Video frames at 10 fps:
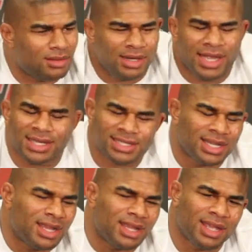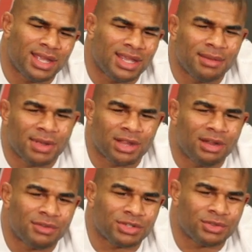Like I said, I get my
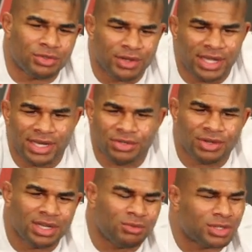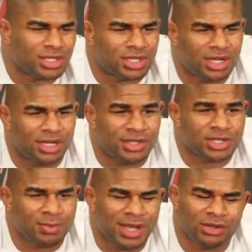confidence from training. Training was,
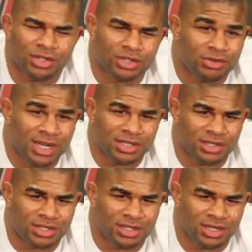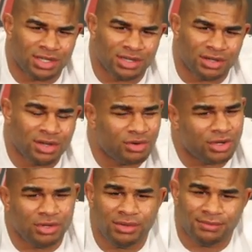despite all the distractions, going
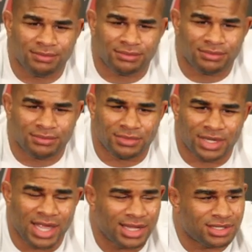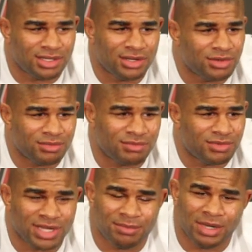good. Guys couldn't
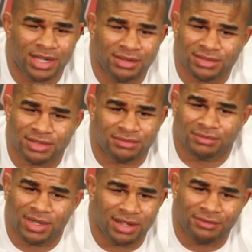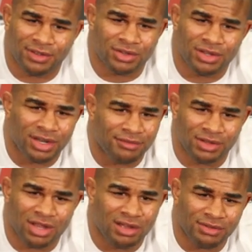take me down, so I felt good. I
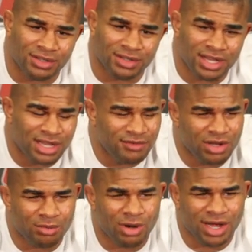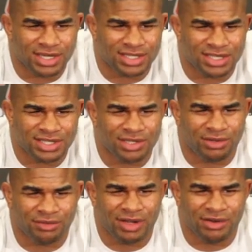felt confident. Even though Brock is
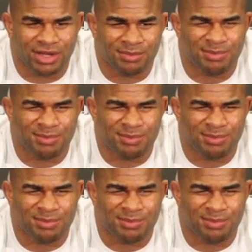still a very